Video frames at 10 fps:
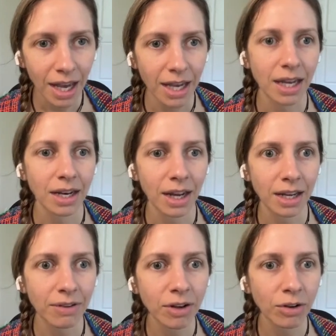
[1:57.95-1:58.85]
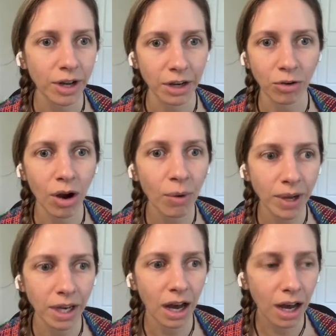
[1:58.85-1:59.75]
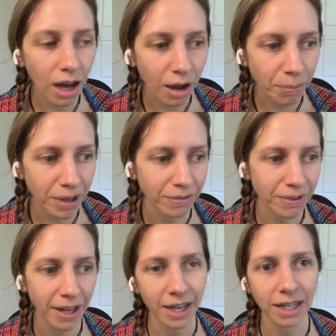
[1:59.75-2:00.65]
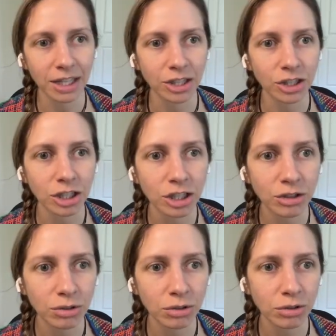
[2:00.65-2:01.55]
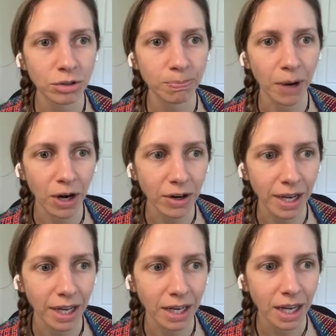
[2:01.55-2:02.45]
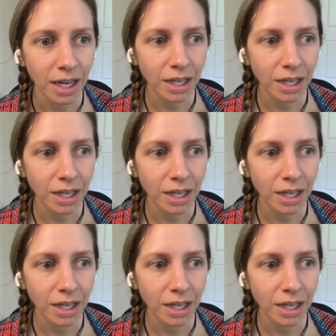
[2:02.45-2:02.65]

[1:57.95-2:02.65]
and even like growing up, it felt like this huge burden